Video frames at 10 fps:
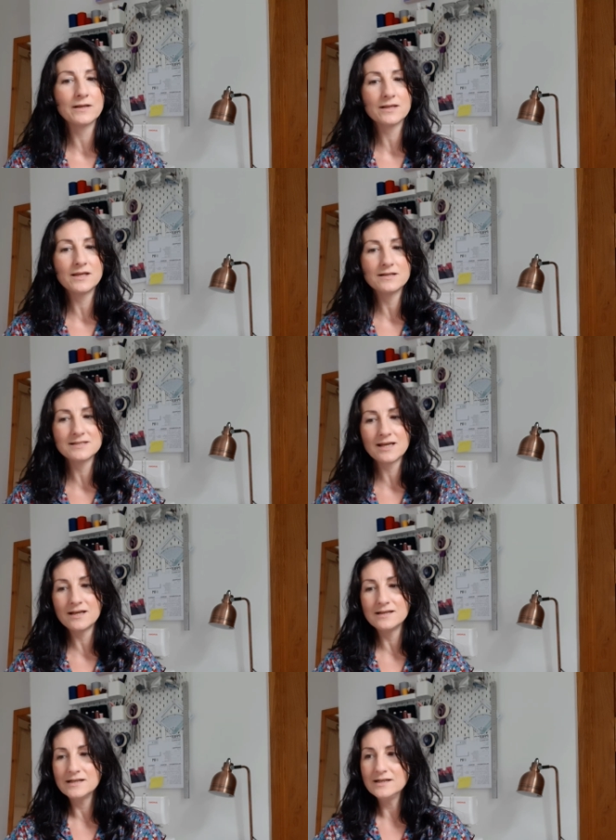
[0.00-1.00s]
I think it's
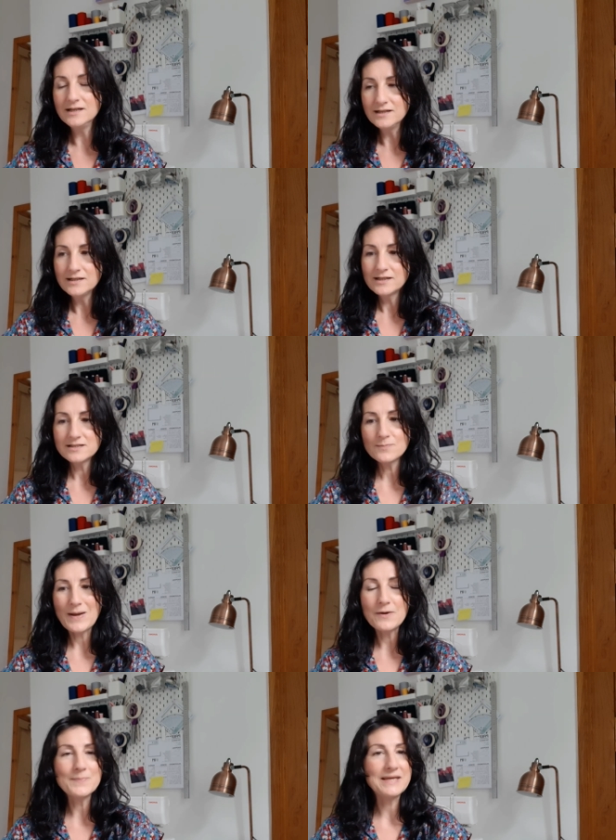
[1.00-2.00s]

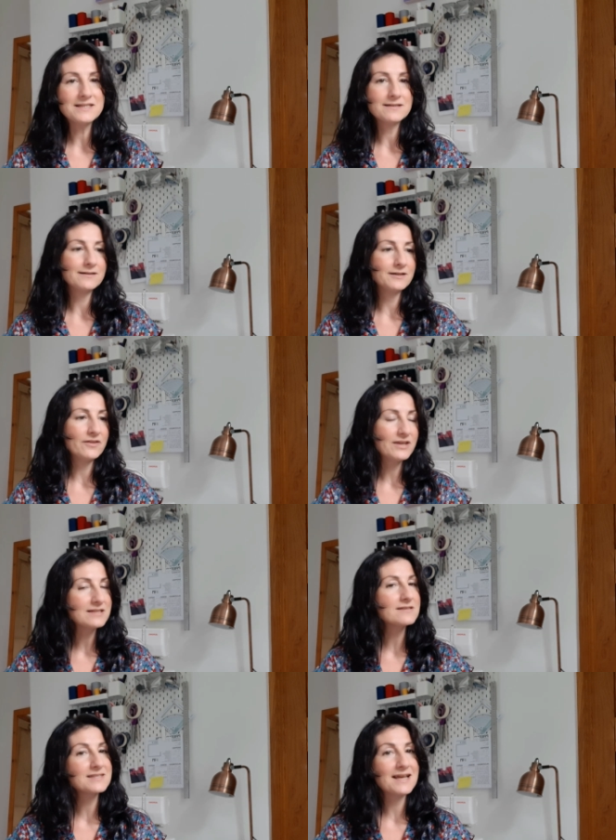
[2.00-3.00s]
about a meter. I think it
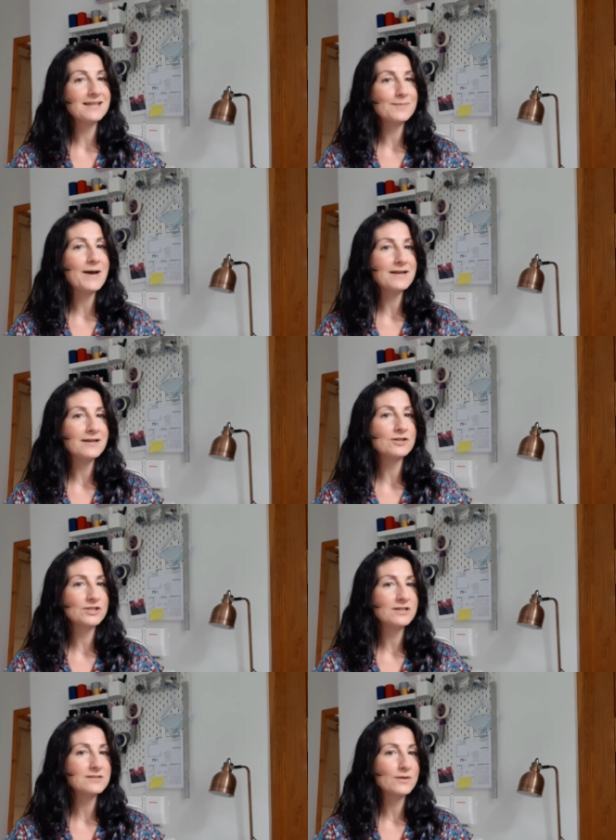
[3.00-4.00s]
does say in the pattern
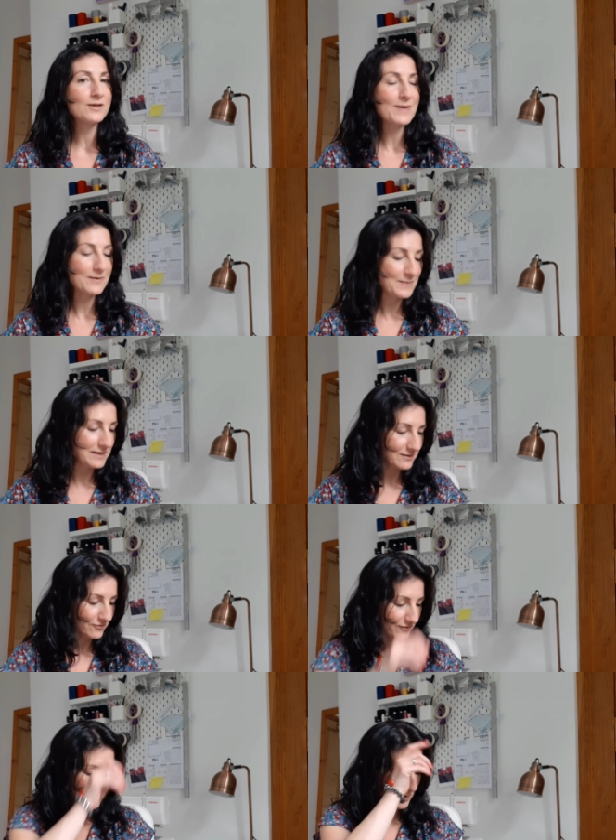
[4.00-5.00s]
actually it's only about a meter of
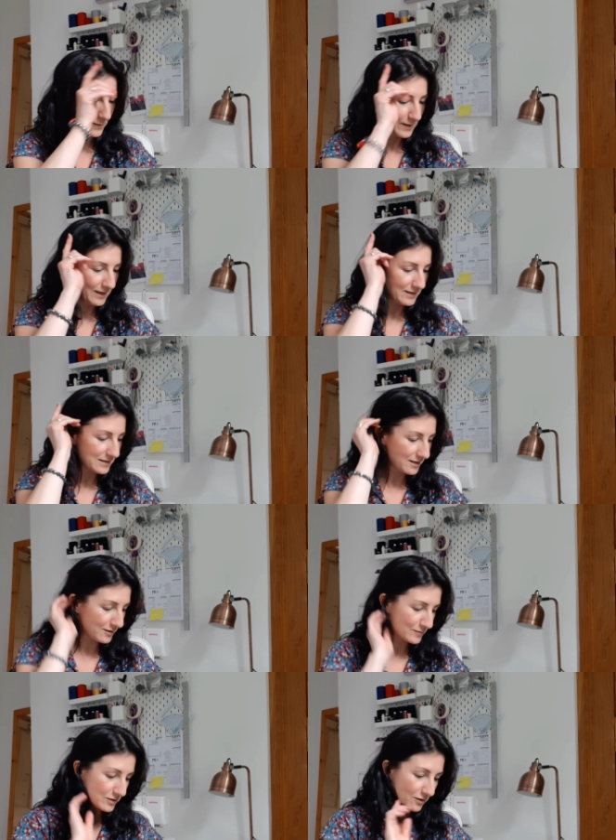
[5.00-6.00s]
fabric you need.
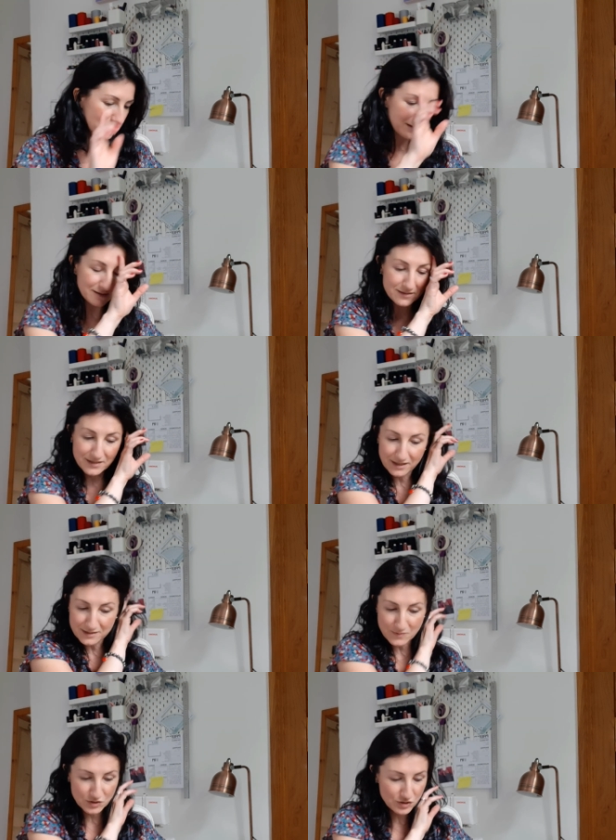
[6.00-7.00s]
So it doesn't take
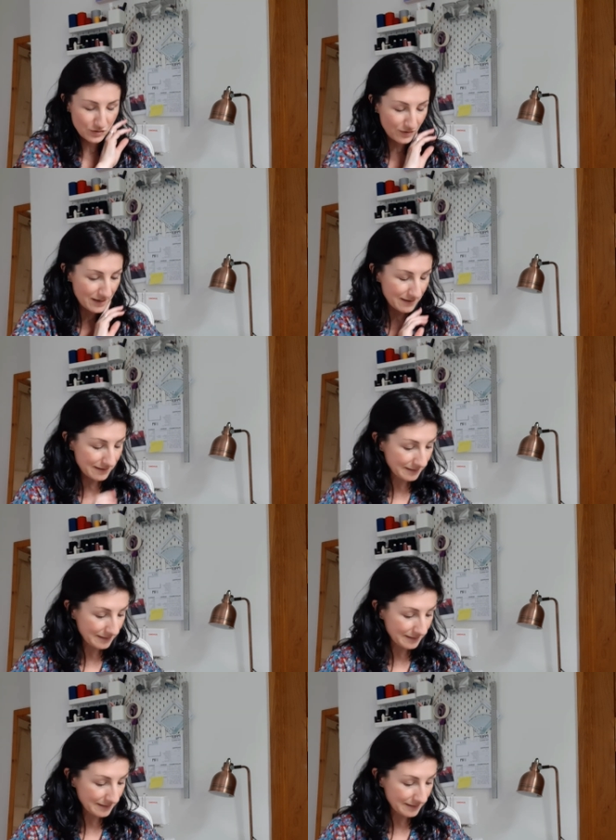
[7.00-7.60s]
as much as you think.